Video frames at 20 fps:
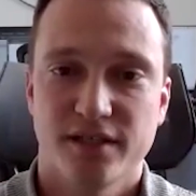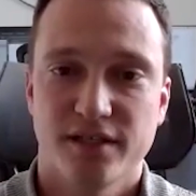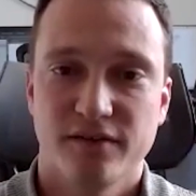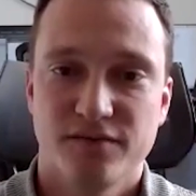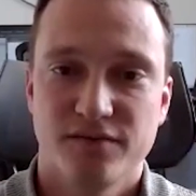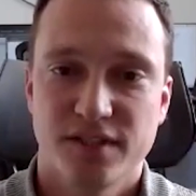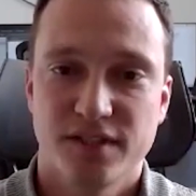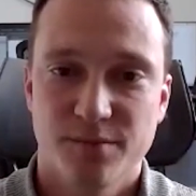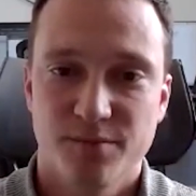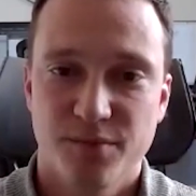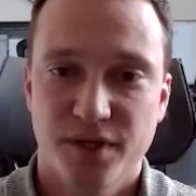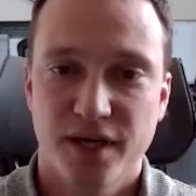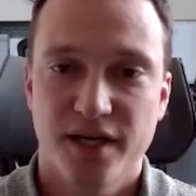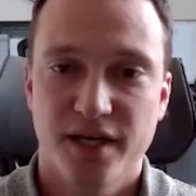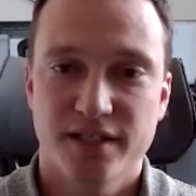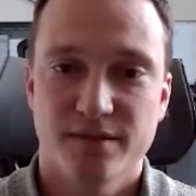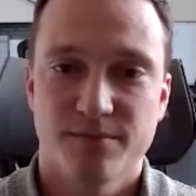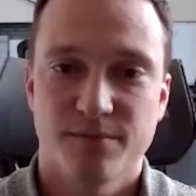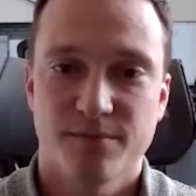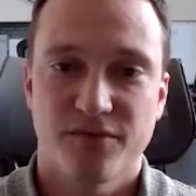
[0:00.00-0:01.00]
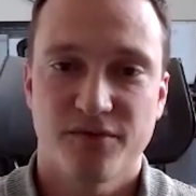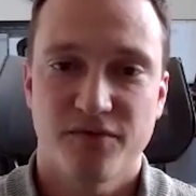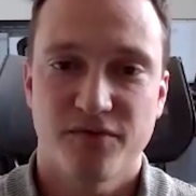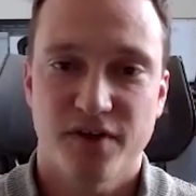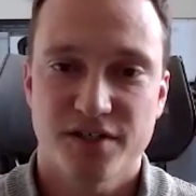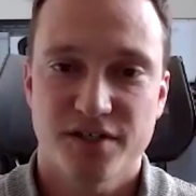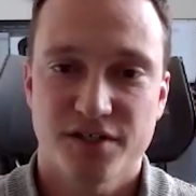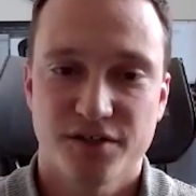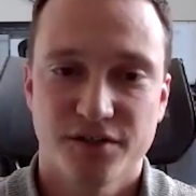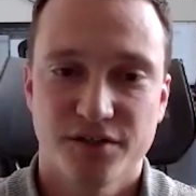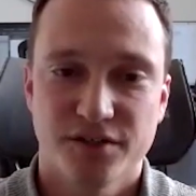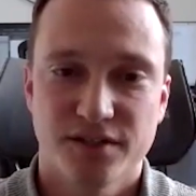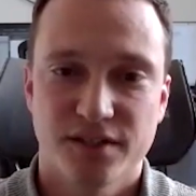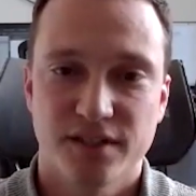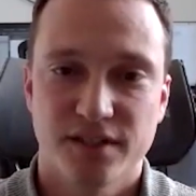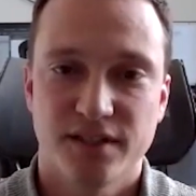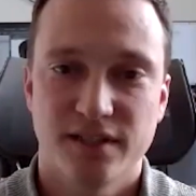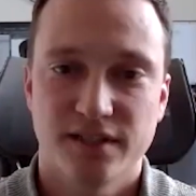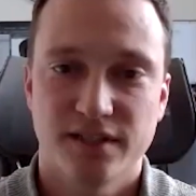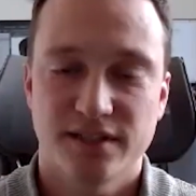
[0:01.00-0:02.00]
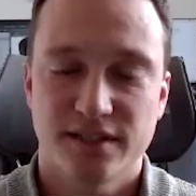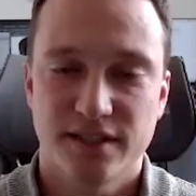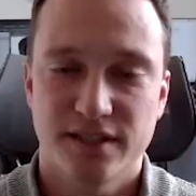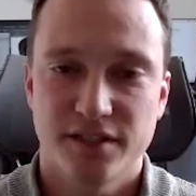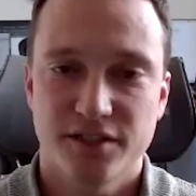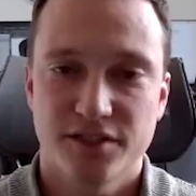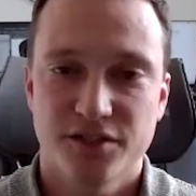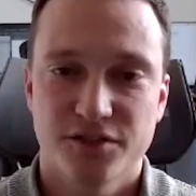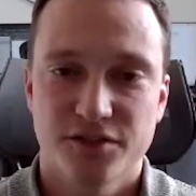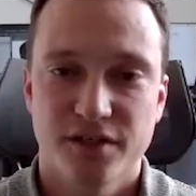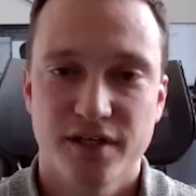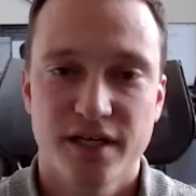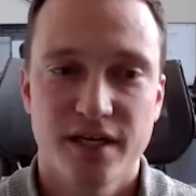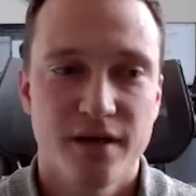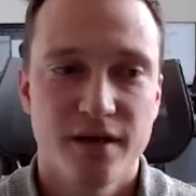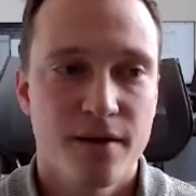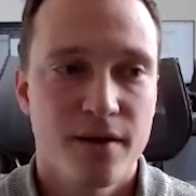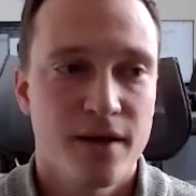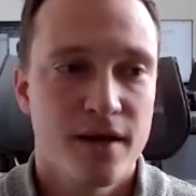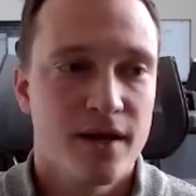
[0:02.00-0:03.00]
of CPAs and professionals in this industry.